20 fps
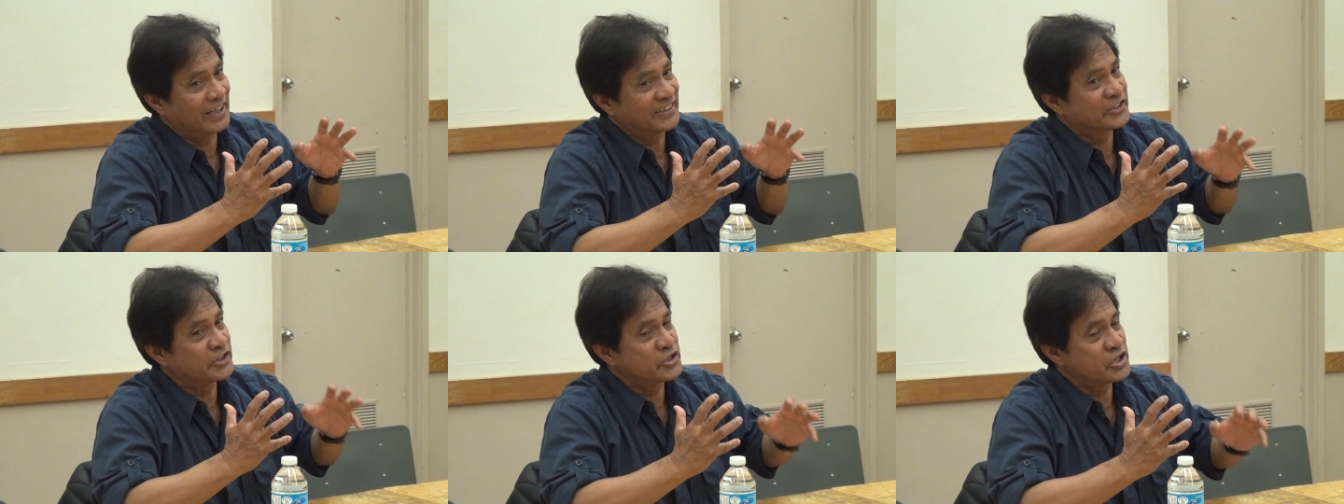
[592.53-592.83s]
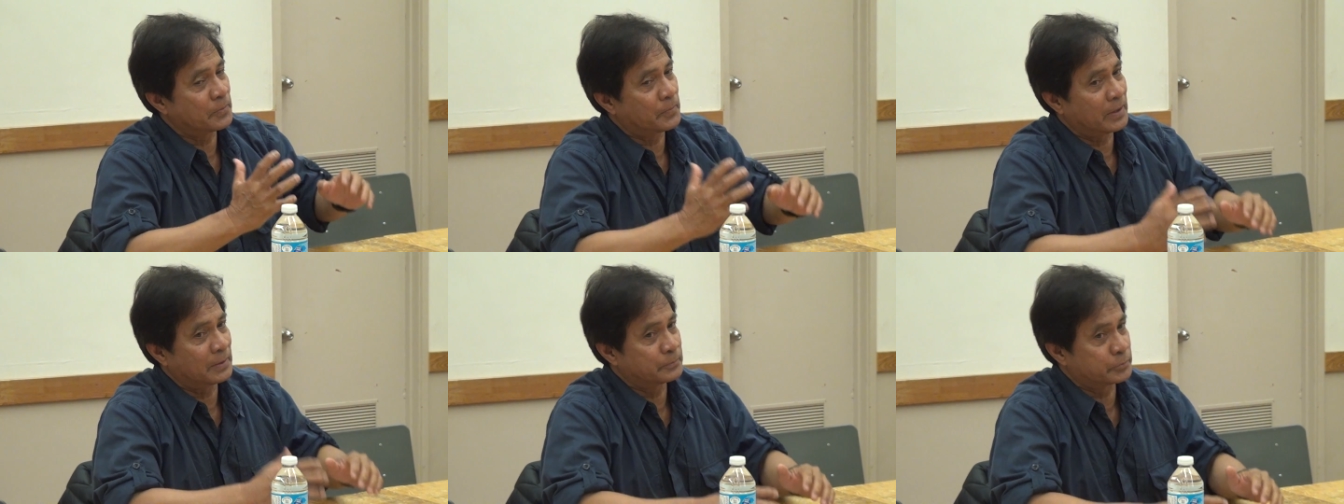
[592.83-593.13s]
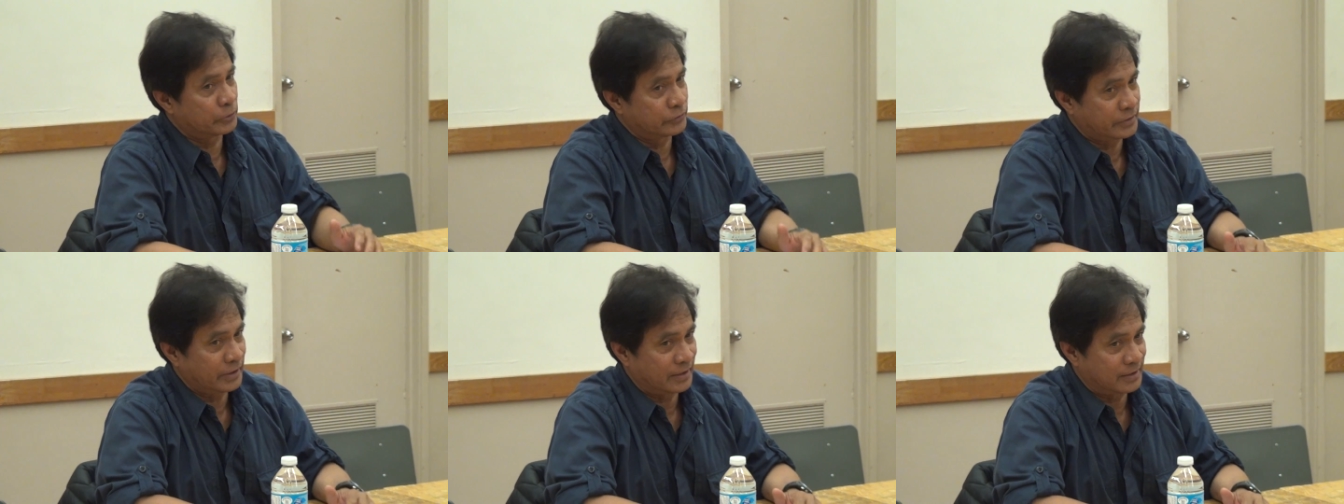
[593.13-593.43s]
anti-Japan
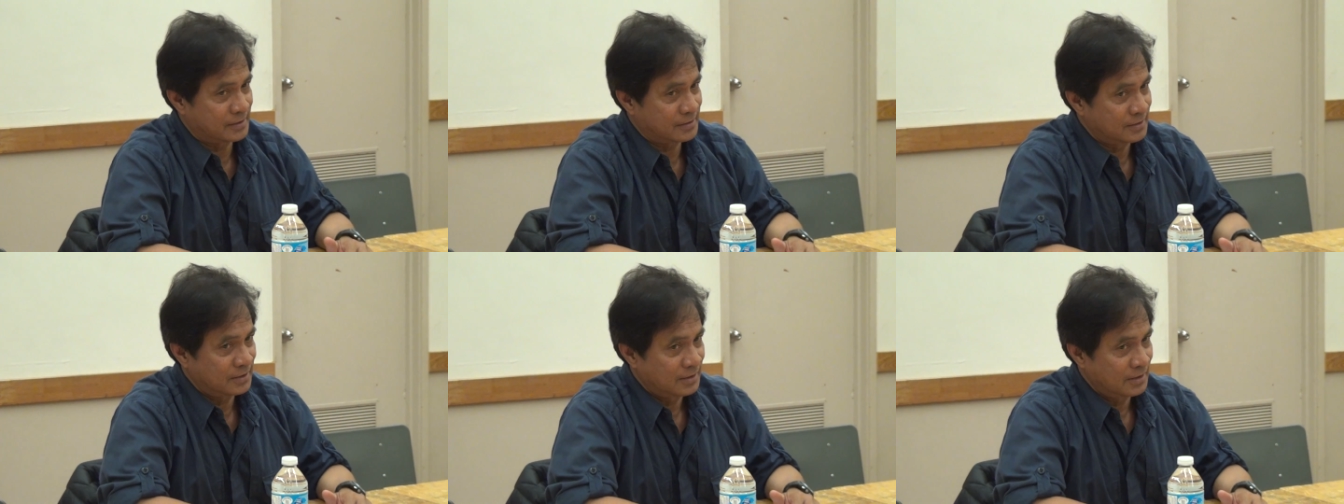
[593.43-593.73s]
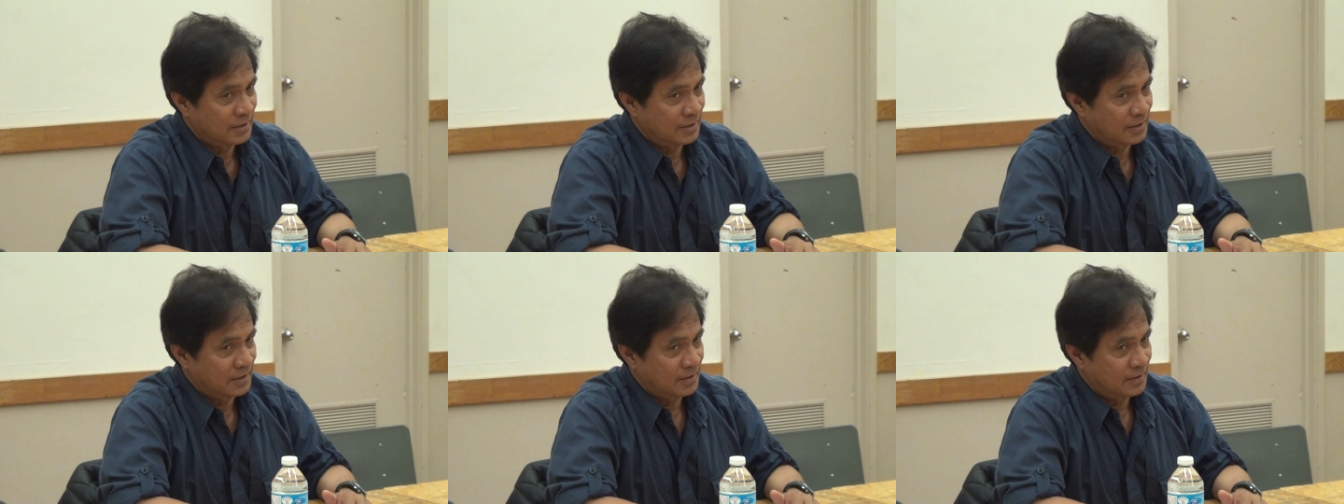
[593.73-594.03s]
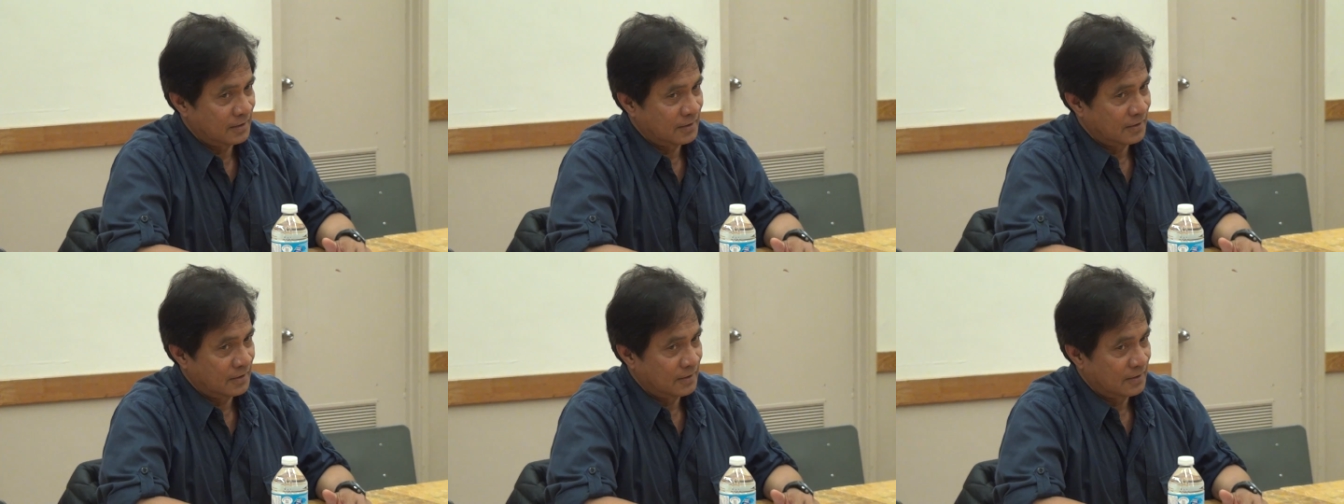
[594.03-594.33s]
protest,
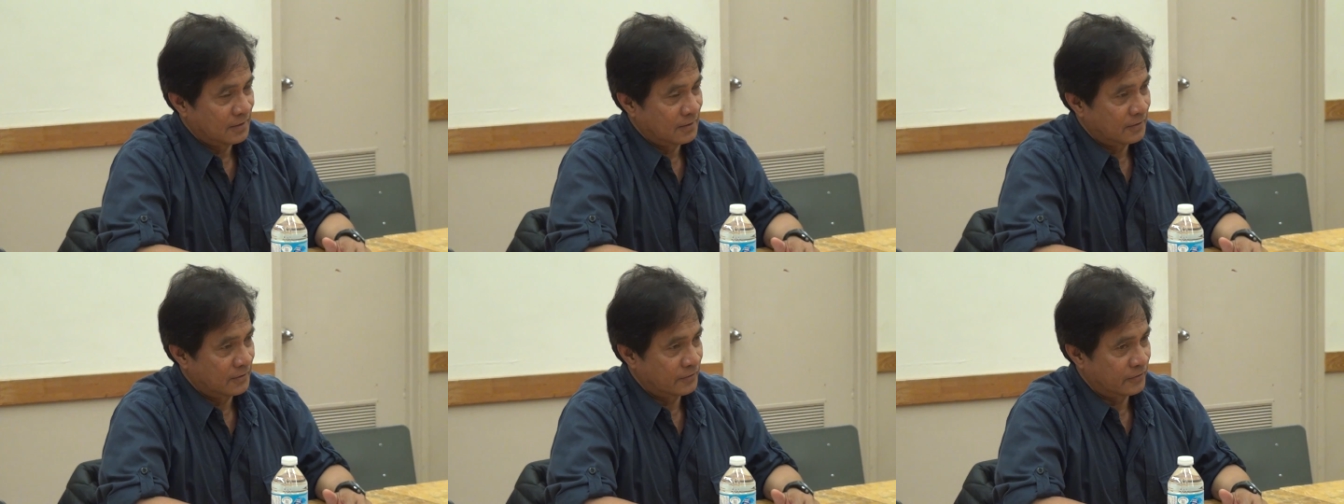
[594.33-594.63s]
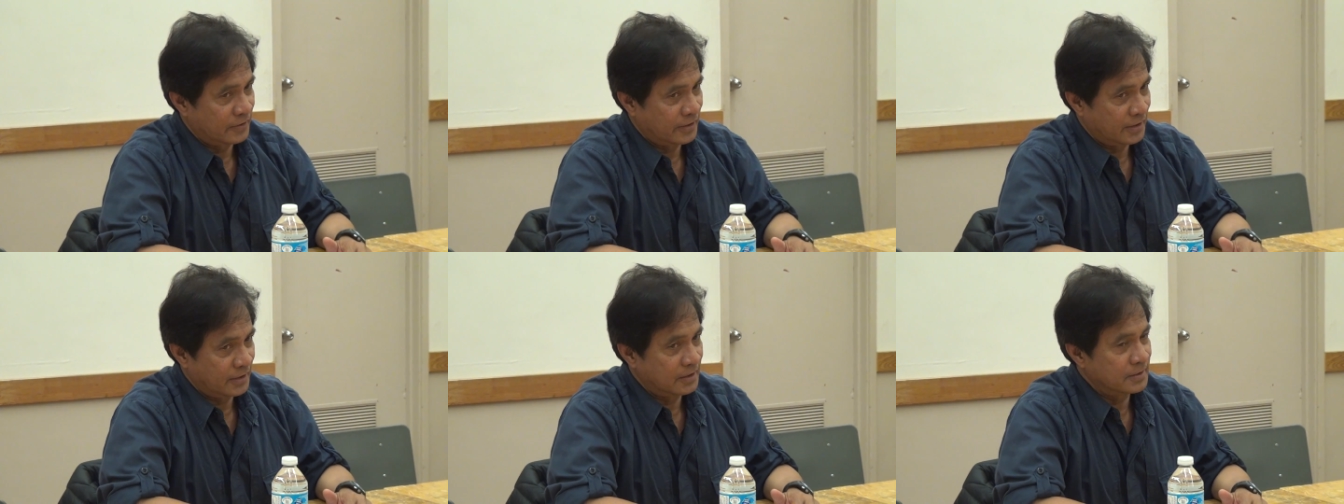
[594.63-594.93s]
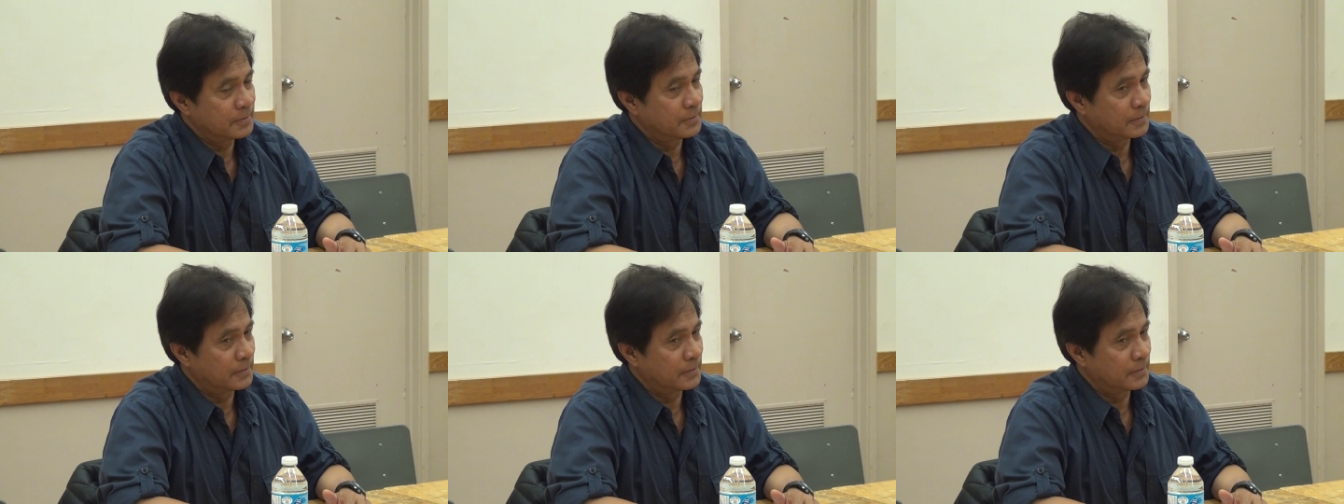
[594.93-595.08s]
right?